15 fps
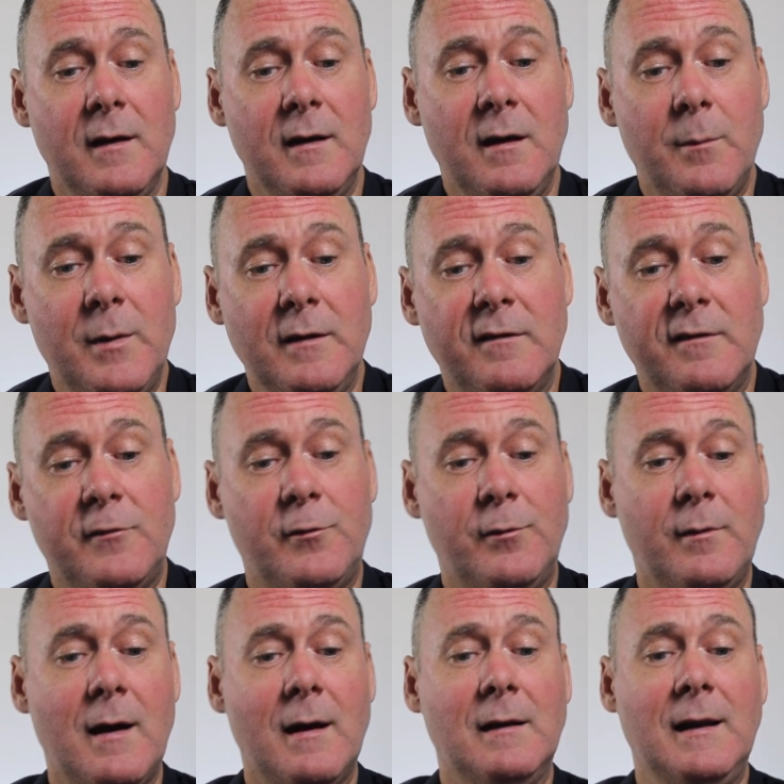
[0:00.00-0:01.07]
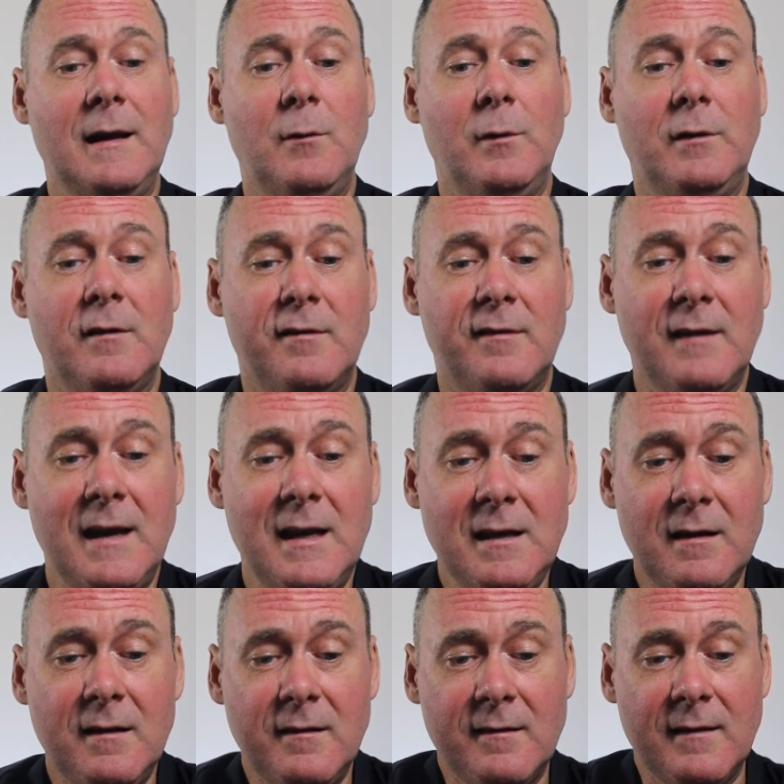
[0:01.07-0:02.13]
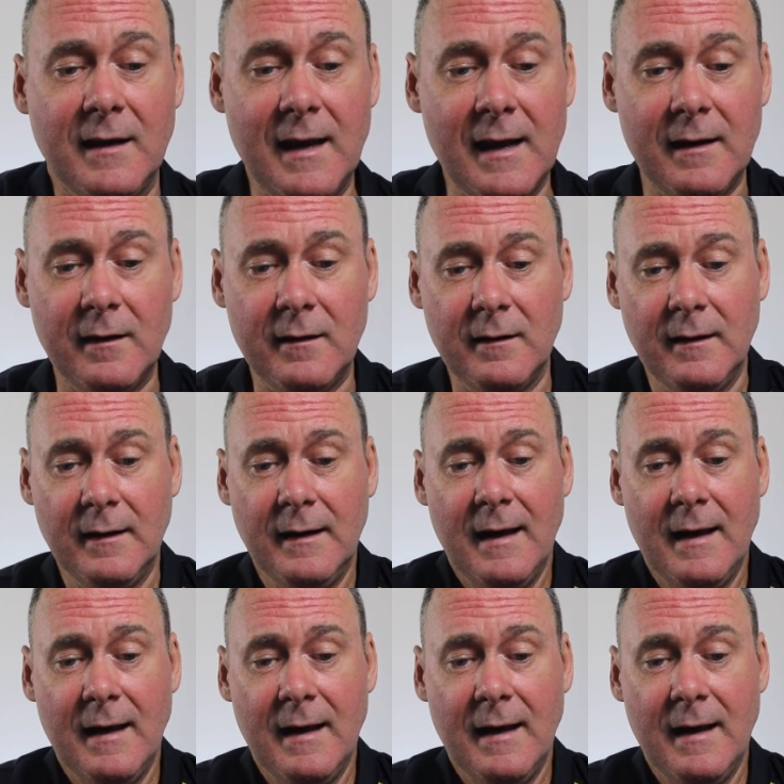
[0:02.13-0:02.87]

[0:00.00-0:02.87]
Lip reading: You've been struggling with the seniors to get it